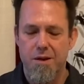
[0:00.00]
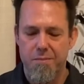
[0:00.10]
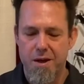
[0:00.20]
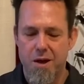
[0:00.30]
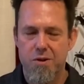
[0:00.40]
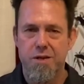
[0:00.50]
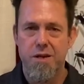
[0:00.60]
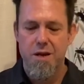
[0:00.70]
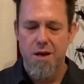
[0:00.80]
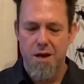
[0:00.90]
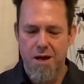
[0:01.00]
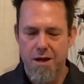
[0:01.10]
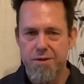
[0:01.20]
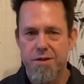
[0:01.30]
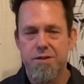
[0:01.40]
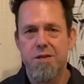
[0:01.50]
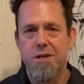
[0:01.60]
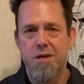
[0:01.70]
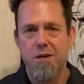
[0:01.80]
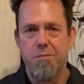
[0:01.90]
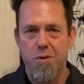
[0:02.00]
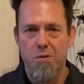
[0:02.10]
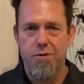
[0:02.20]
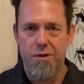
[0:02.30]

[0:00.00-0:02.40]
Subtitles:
about this tea, both